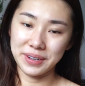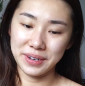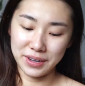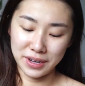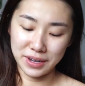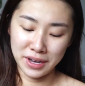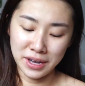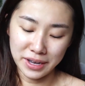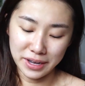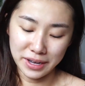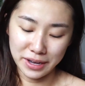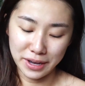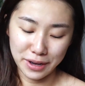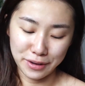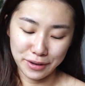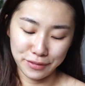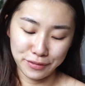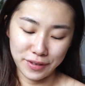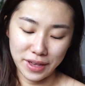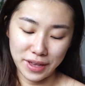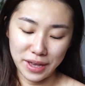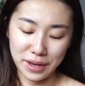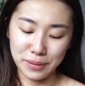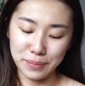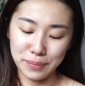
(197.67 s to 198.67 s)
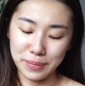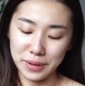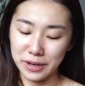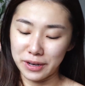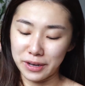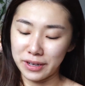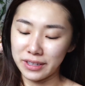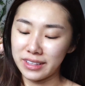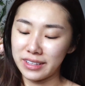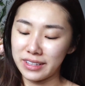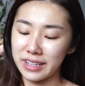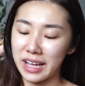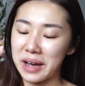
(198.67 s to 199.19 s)
of
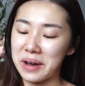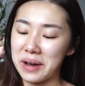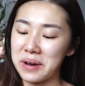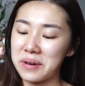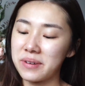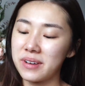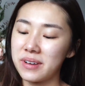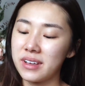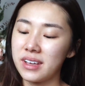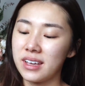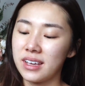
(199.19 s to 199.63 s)
Albion now.